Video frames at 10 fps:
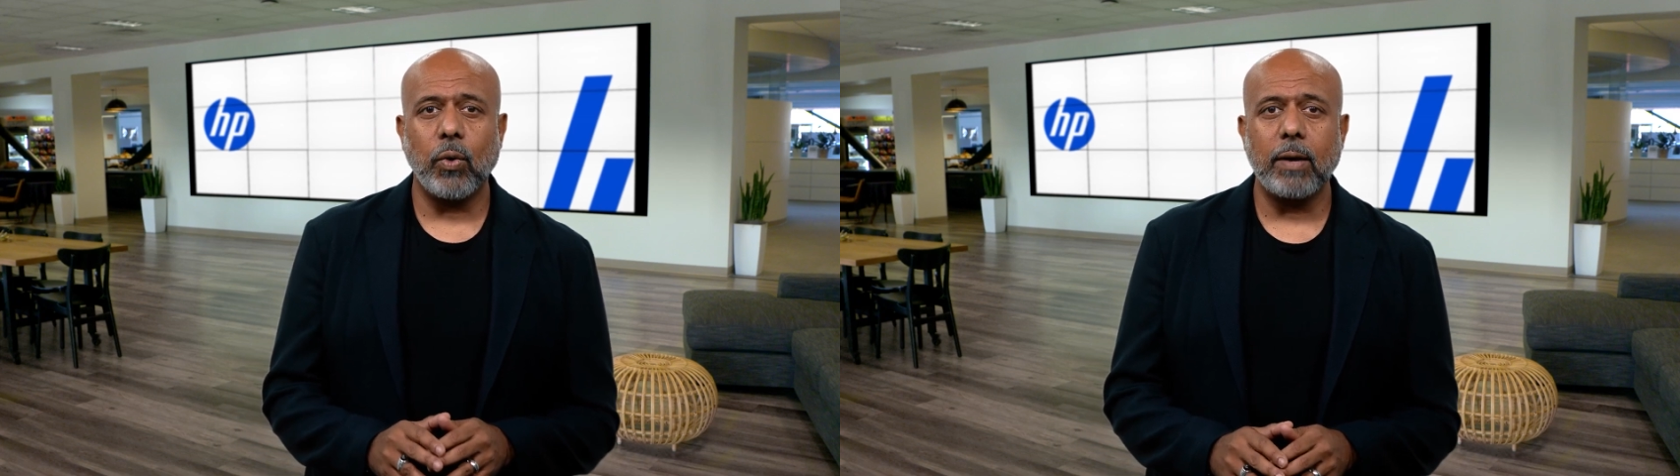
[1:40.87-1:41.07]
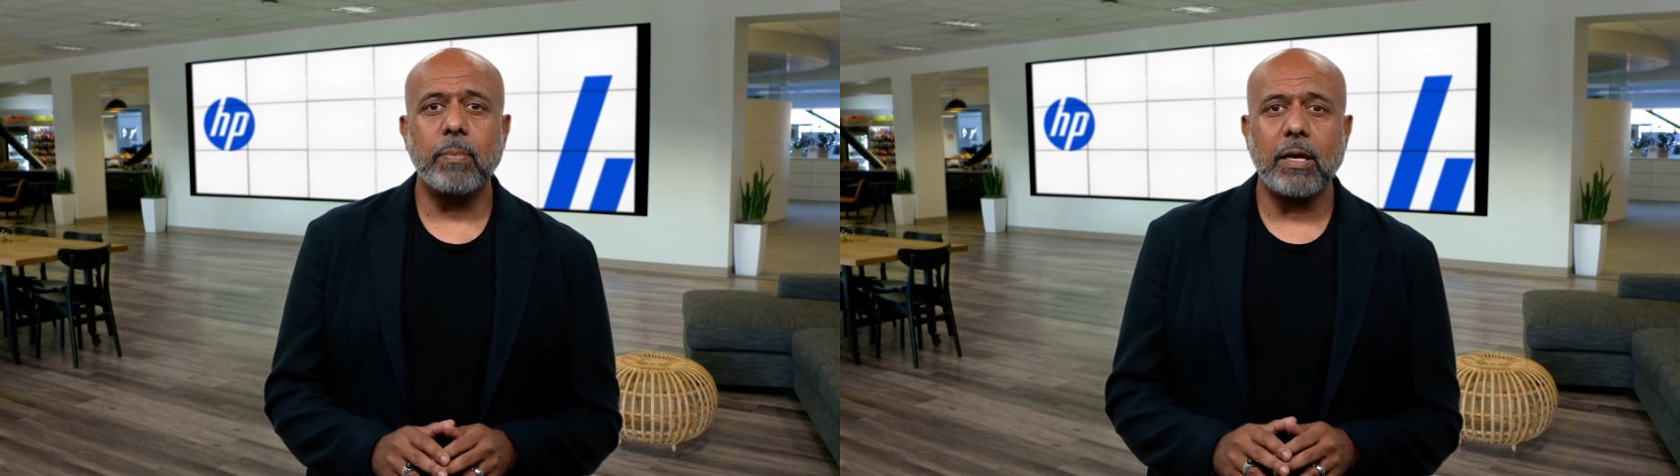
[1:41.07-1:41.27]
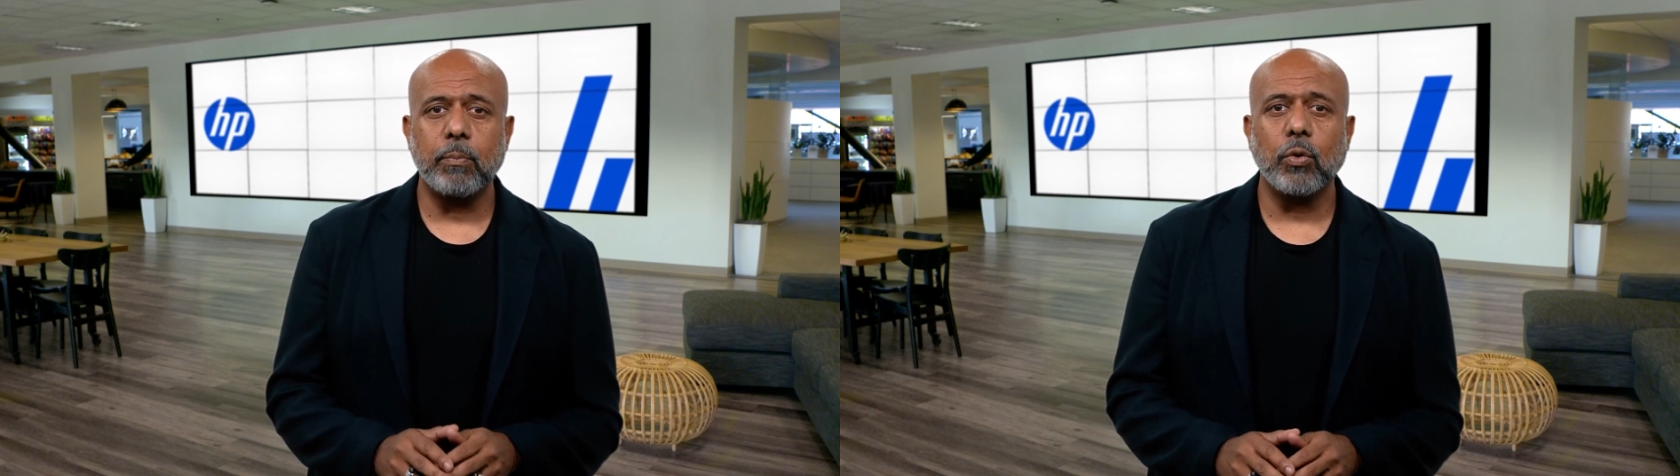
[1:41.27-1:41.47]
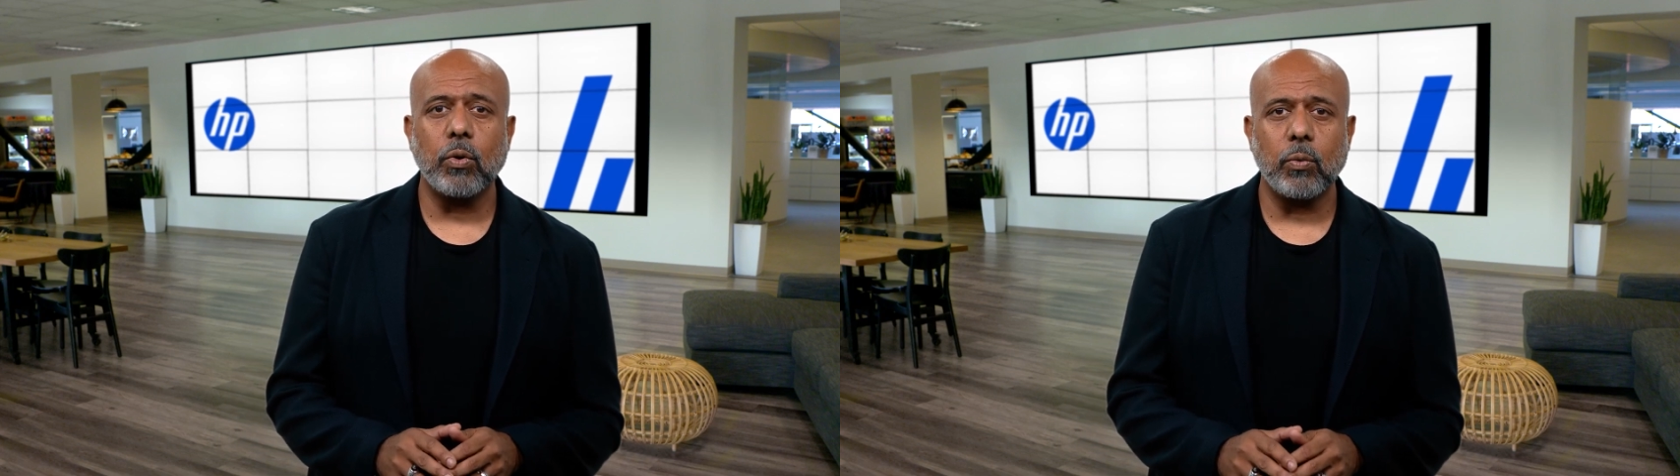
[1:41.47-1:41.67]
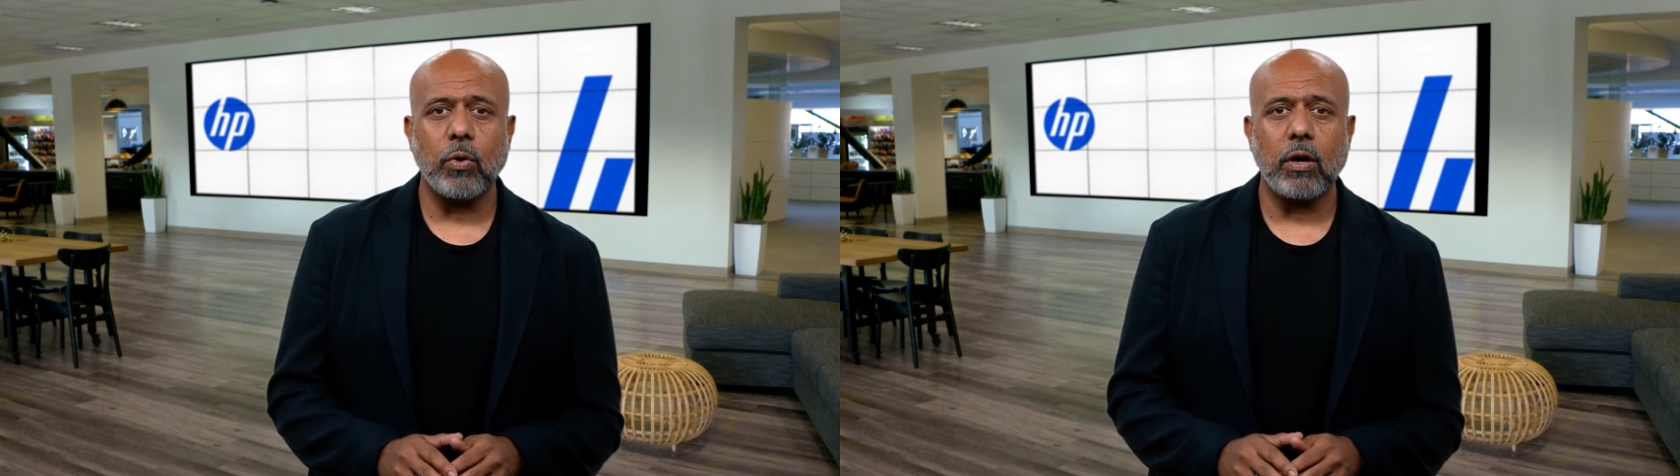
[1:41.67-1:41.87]
way people
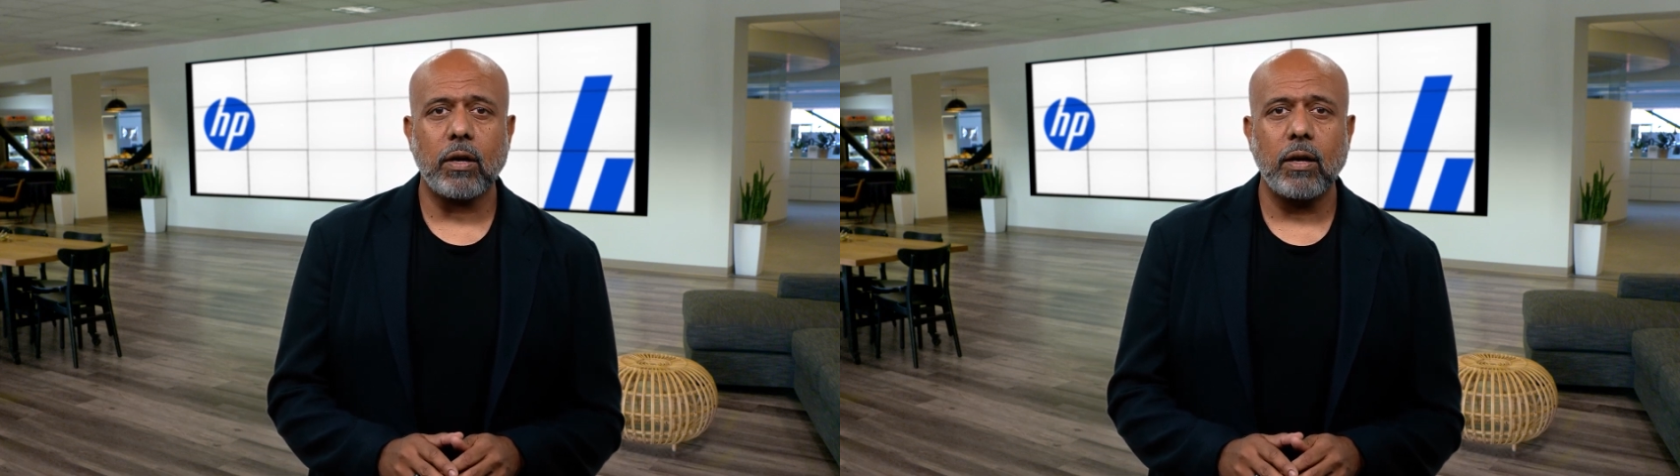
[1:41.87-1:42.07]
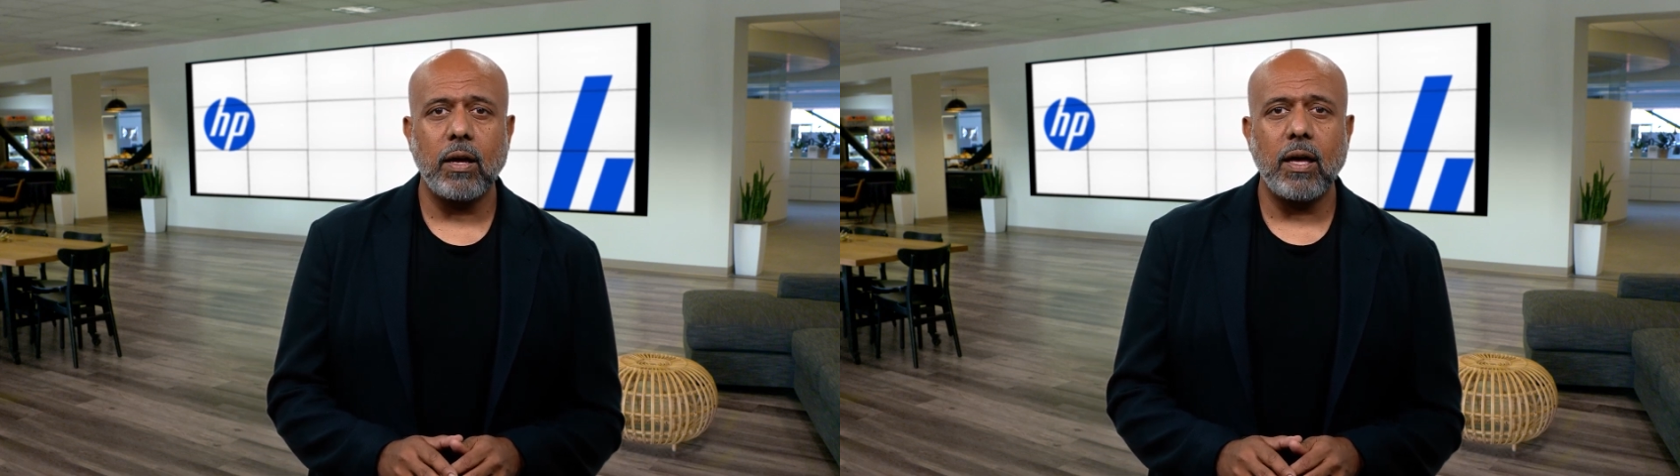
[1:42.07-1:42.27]
will work.